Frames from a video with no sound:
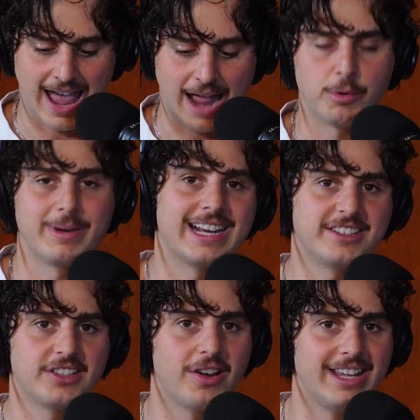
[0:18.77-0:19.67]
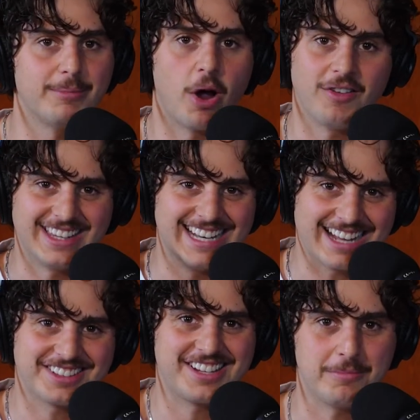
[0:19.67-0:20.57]
and we'll be getting to know him over the
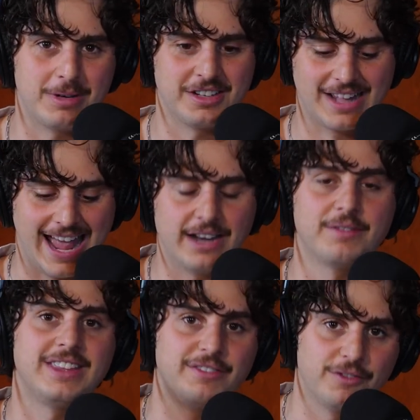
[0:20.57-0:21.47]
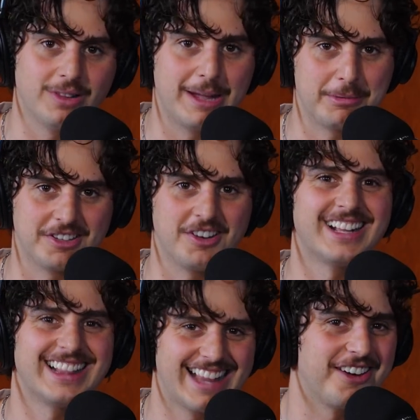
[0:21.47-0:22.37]
next 10 minutes ahead of the full episode
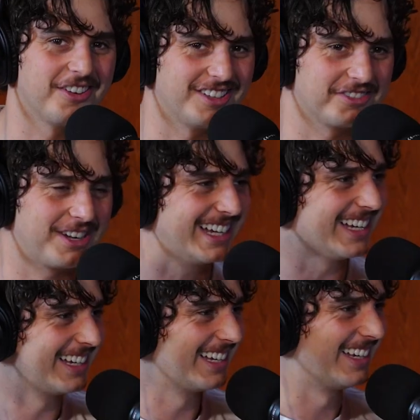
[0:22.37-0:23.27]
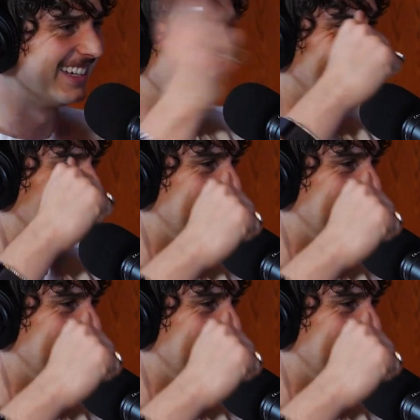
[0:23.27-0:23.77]
later on this week. Hi,